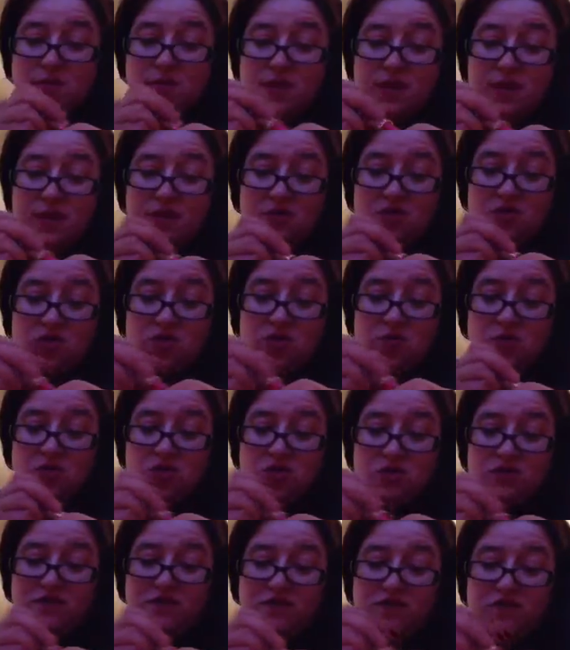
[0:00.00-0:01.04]
I'll swatch
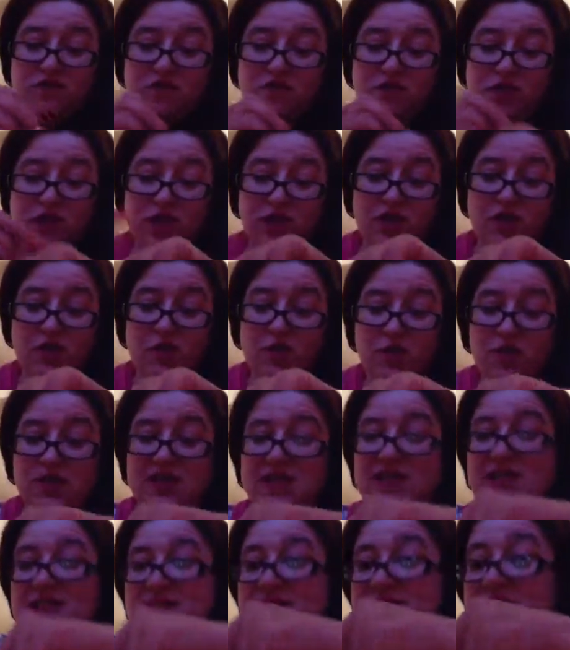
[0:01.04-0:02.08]
it for you.
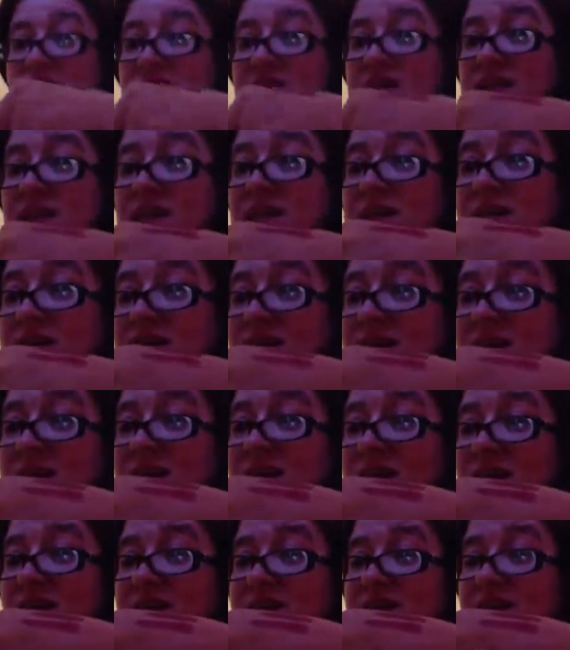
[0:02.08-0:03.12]

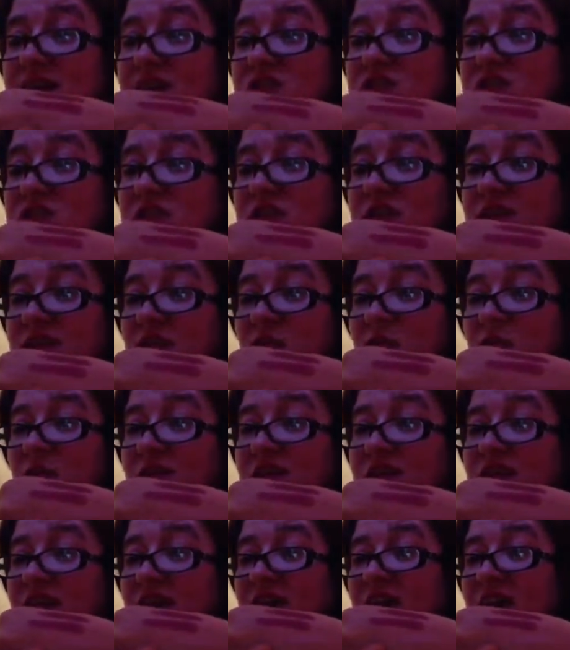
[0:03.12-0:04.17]
It's actually that
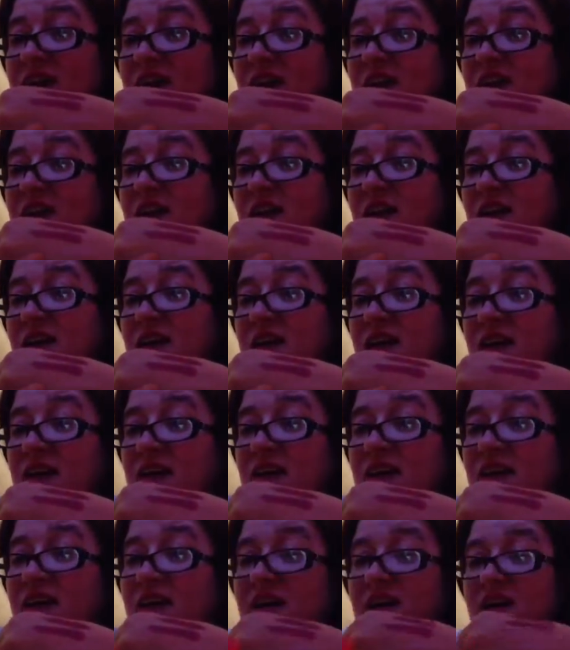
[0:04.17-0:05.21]
one there.
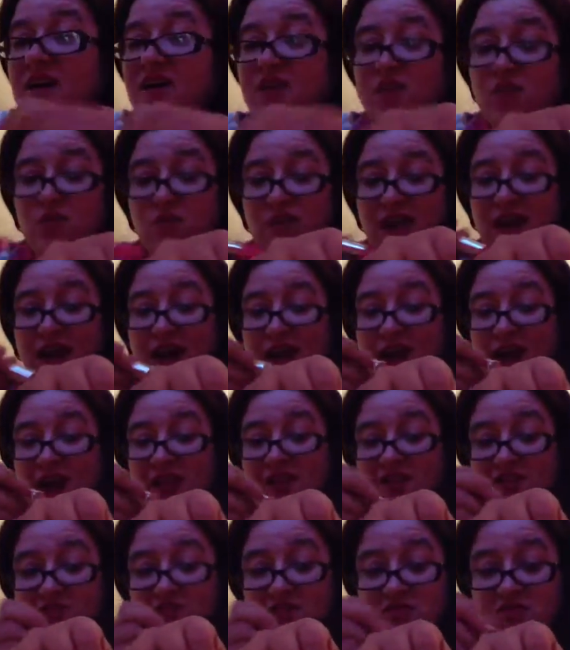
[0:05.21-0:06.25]
You don't get
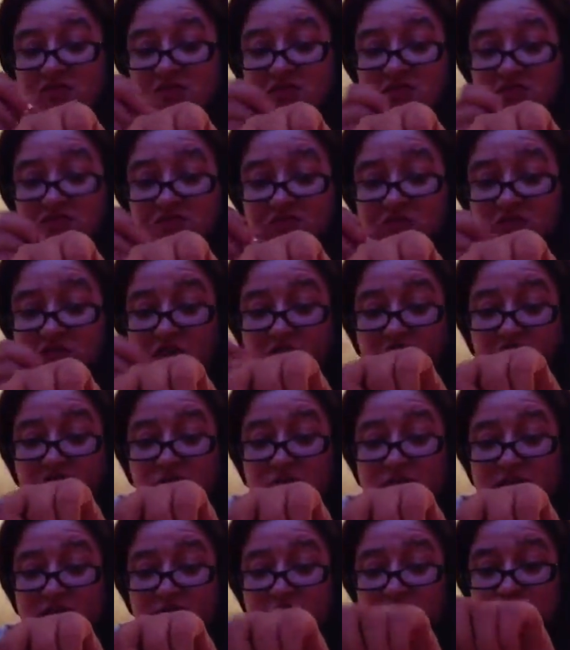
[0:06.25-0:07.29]
anything. Nothing
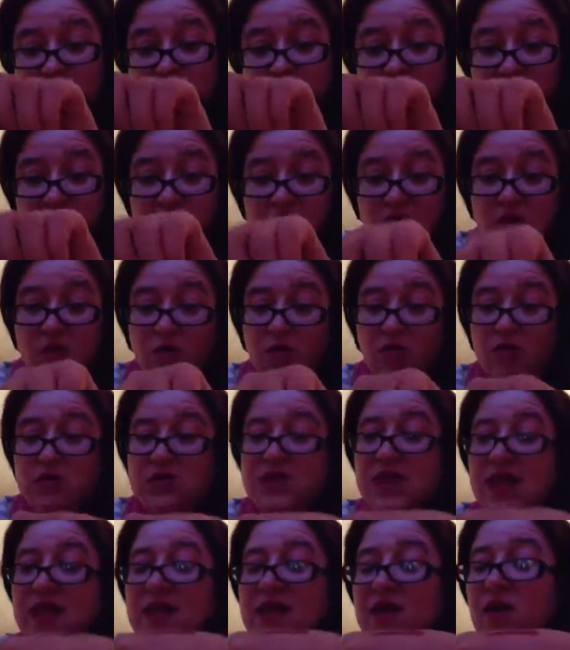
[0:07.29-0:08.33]
comes out. It looks
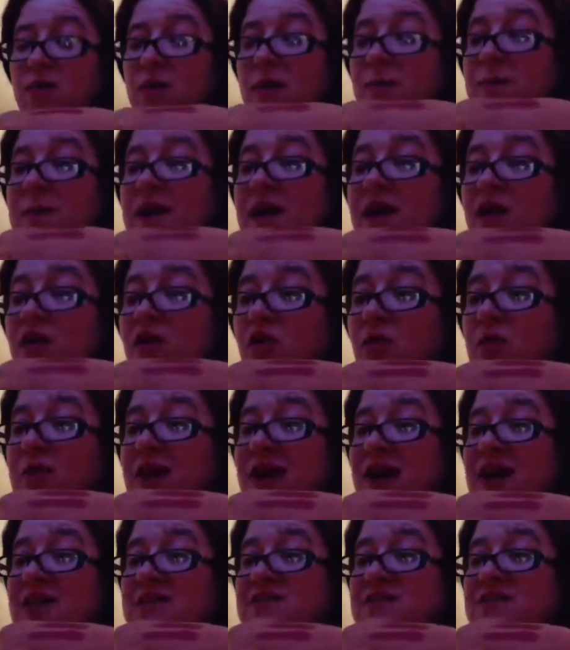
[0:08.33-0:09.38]
a little bit pink on my
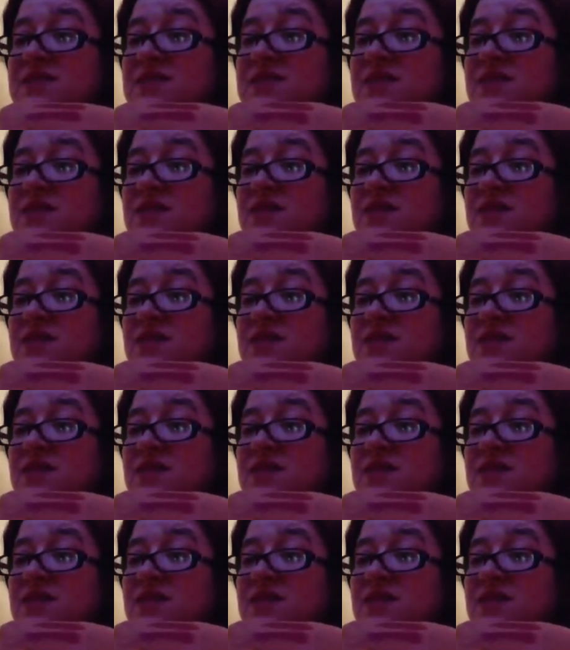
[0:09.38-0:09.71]
hand.